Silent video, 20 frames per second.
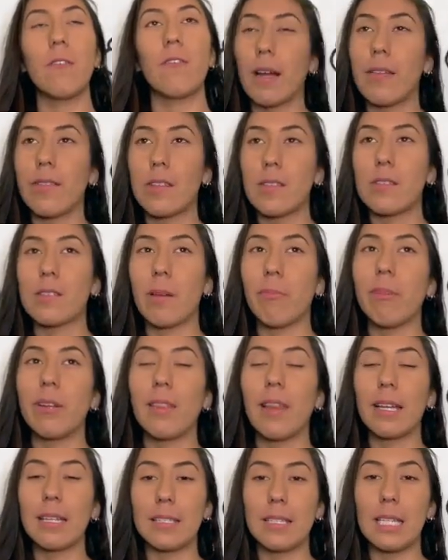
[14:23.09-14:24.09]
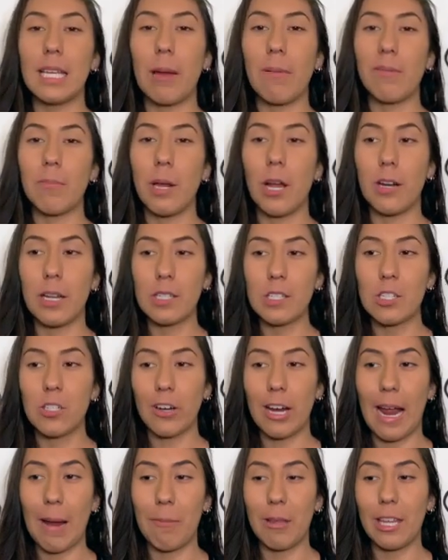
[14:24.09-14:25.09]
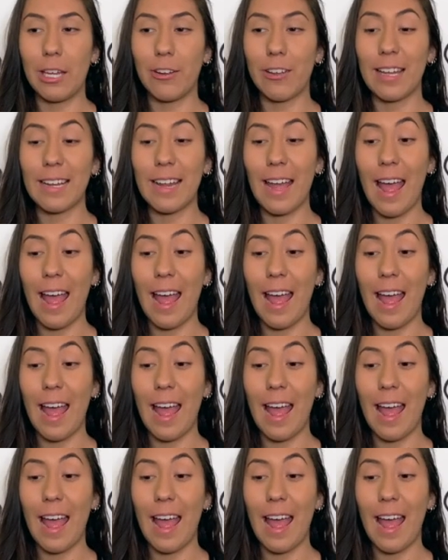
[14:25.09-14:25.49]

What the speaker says: And then someone like DM'd me on Instagram and they were like,